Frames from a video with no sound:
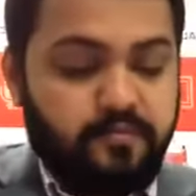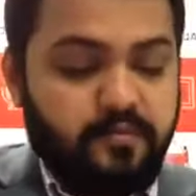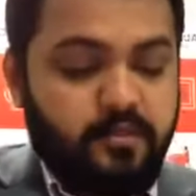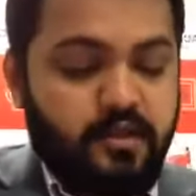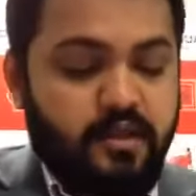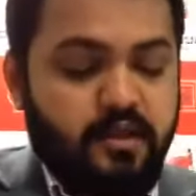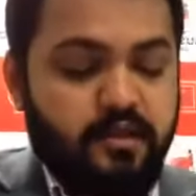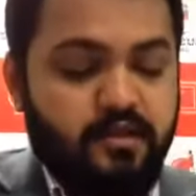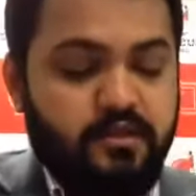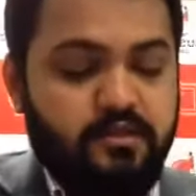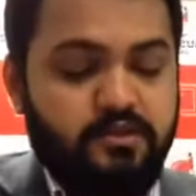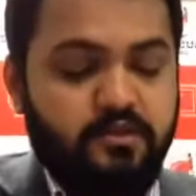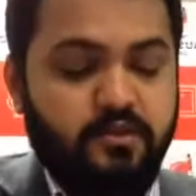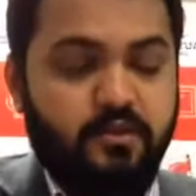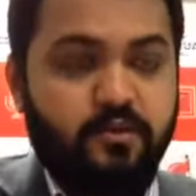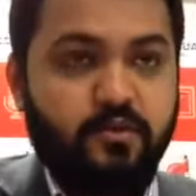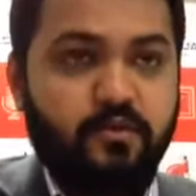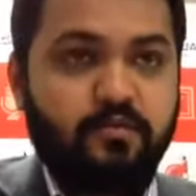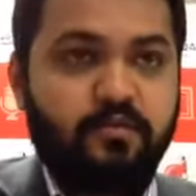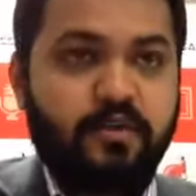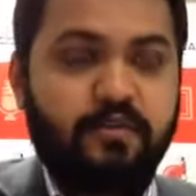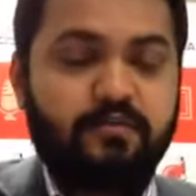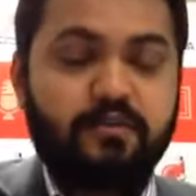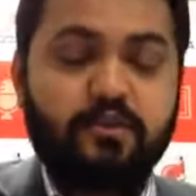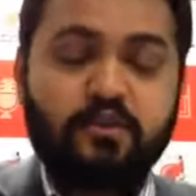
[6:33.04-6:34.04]
So
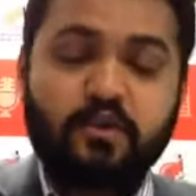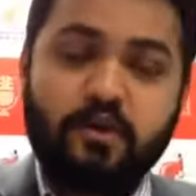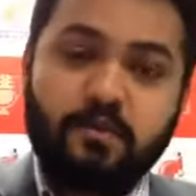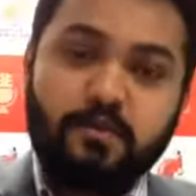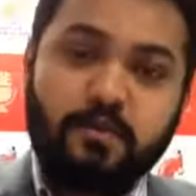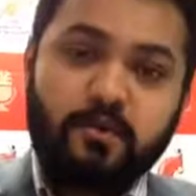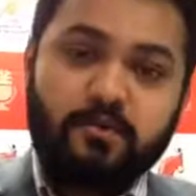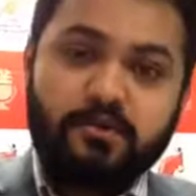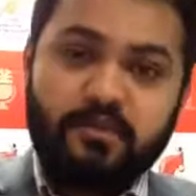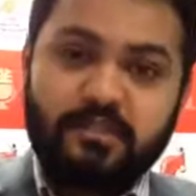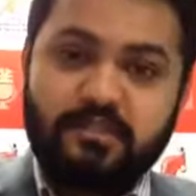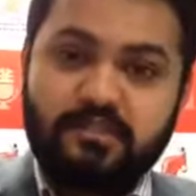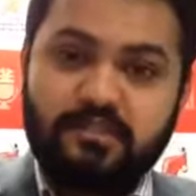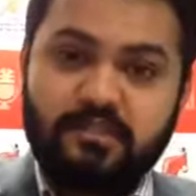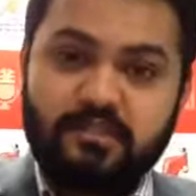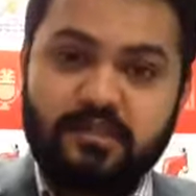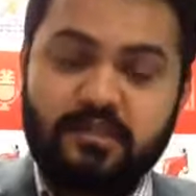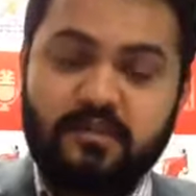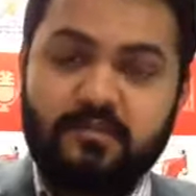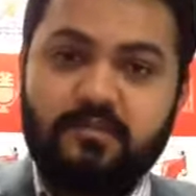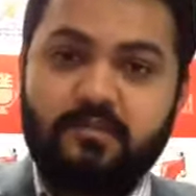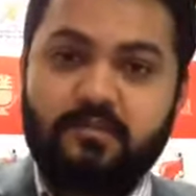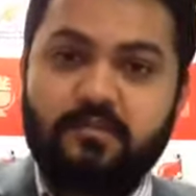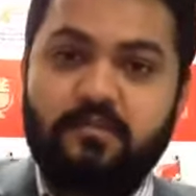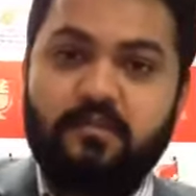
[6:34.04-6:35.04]
when we talk about this,
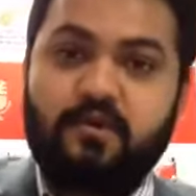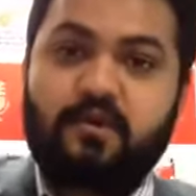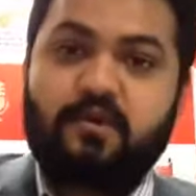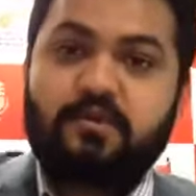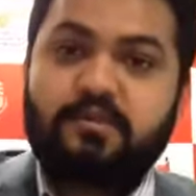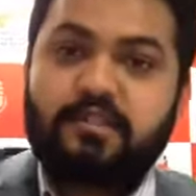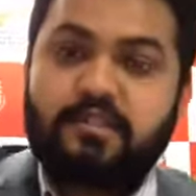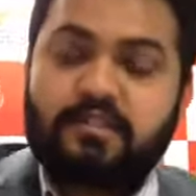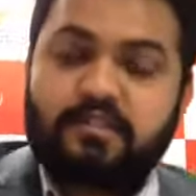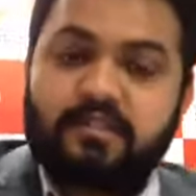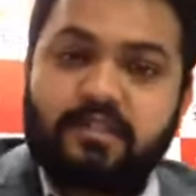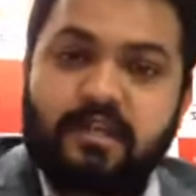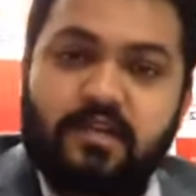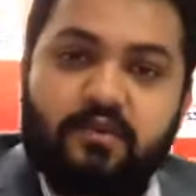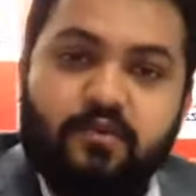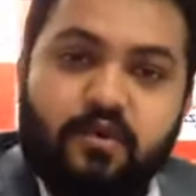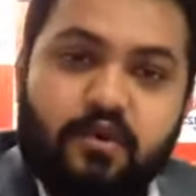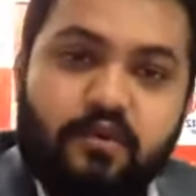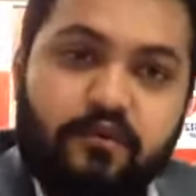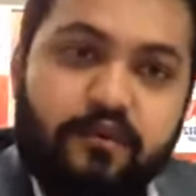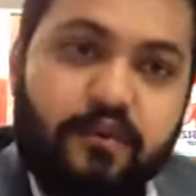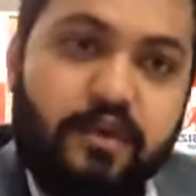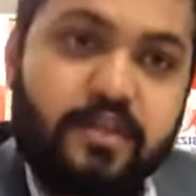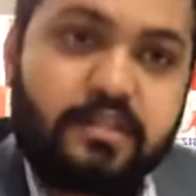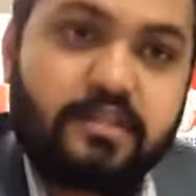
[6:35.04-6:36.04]
all these trade
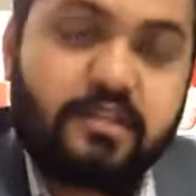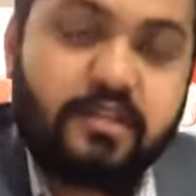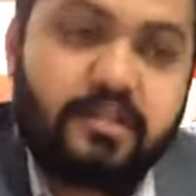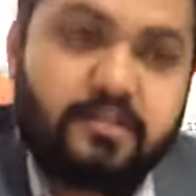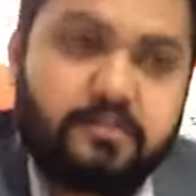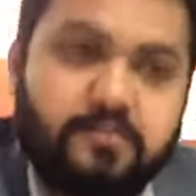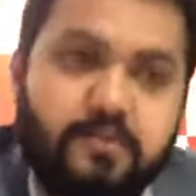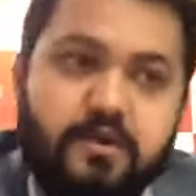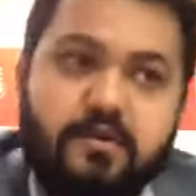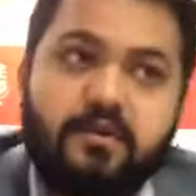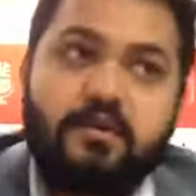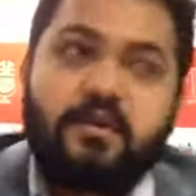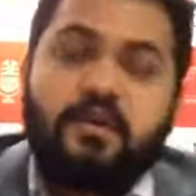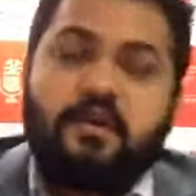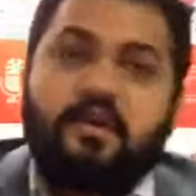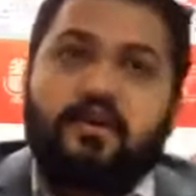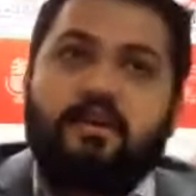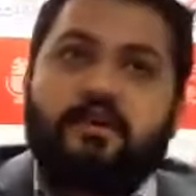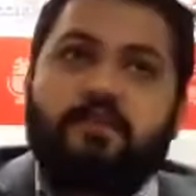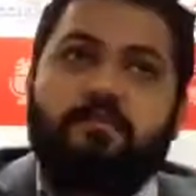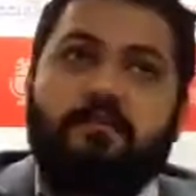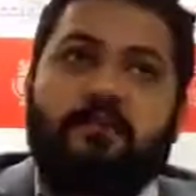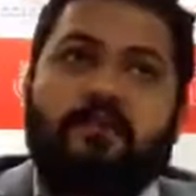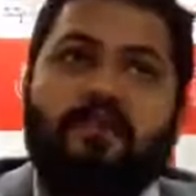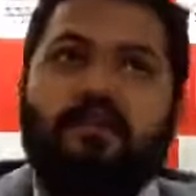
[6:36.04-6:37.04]
qualification as well,
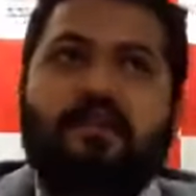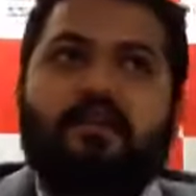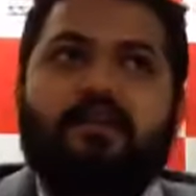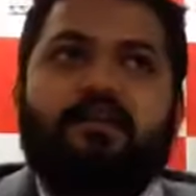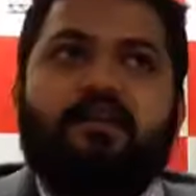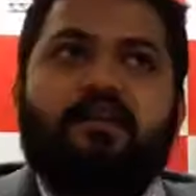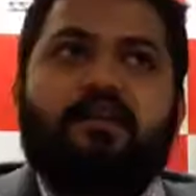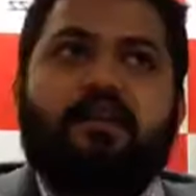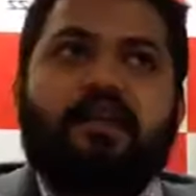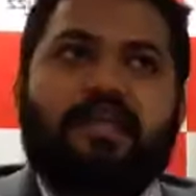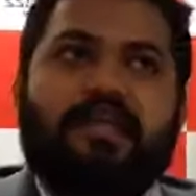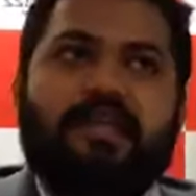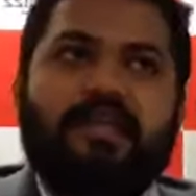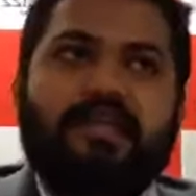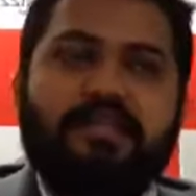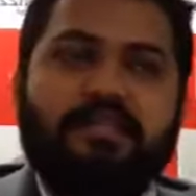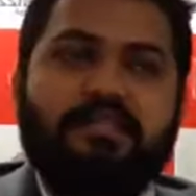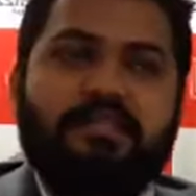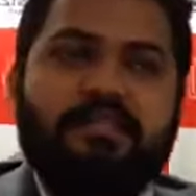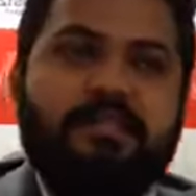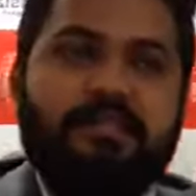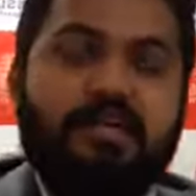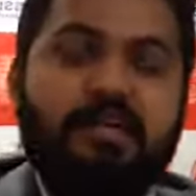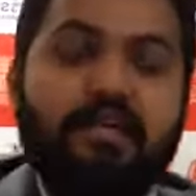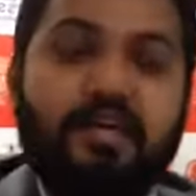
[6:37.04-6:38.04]
apparently there are at
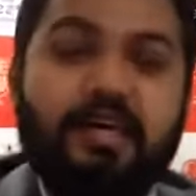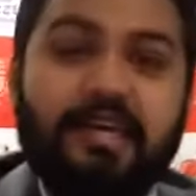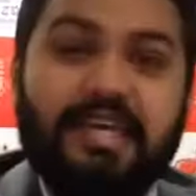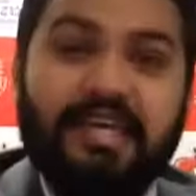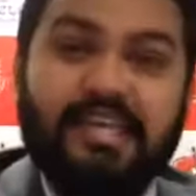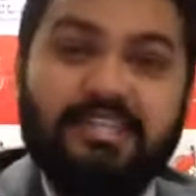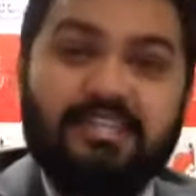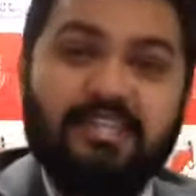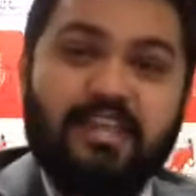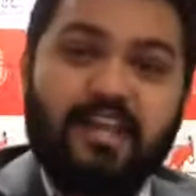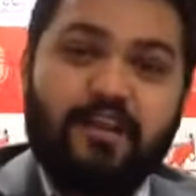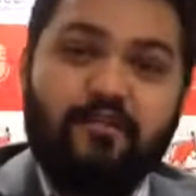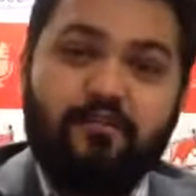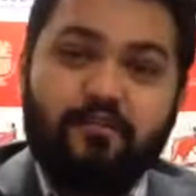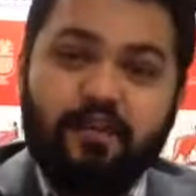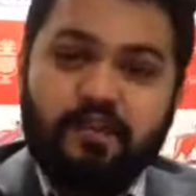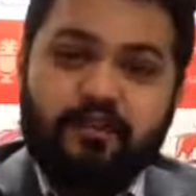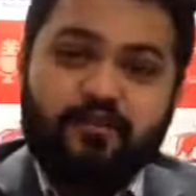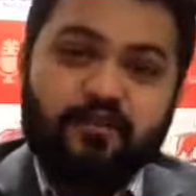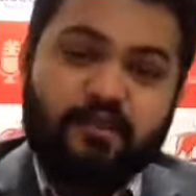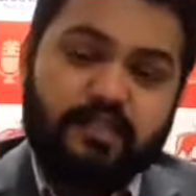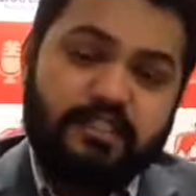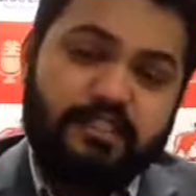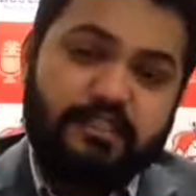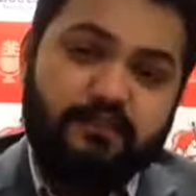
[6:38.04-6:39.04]
least each and every
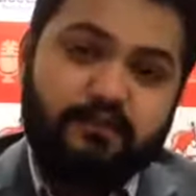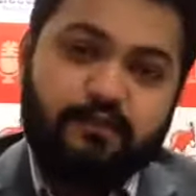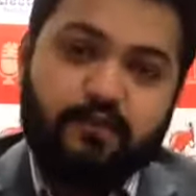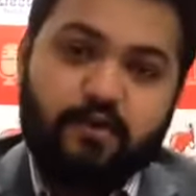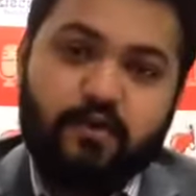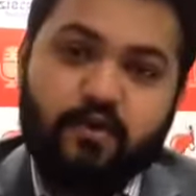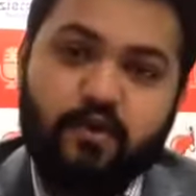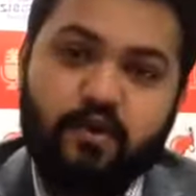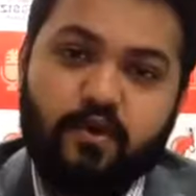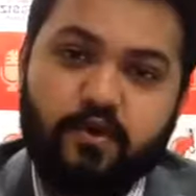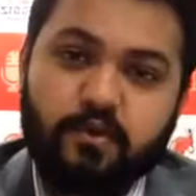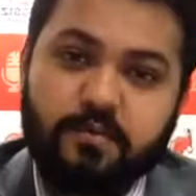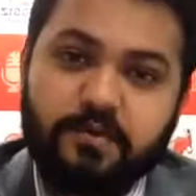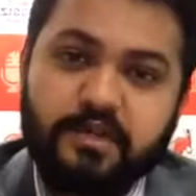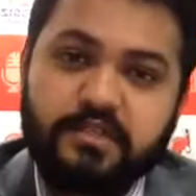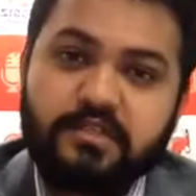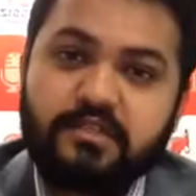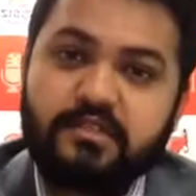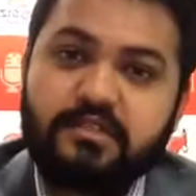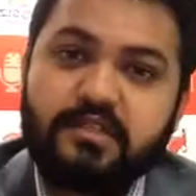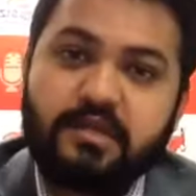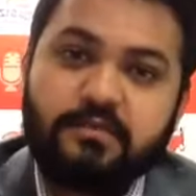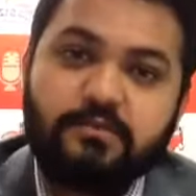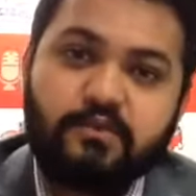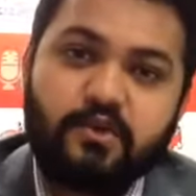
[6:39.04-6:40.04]
24 occupations
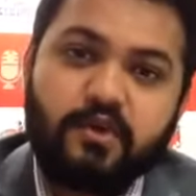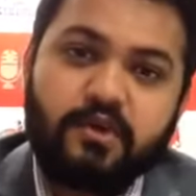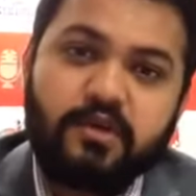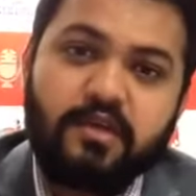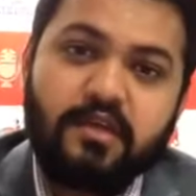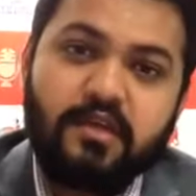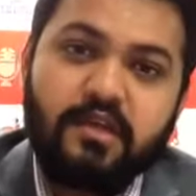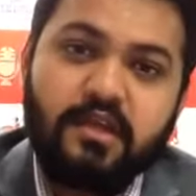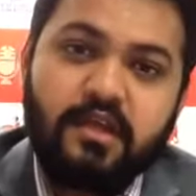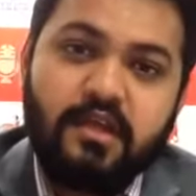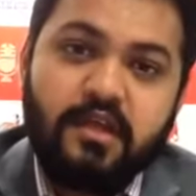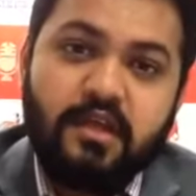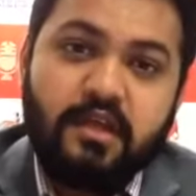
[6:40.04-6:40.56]
I'm talking,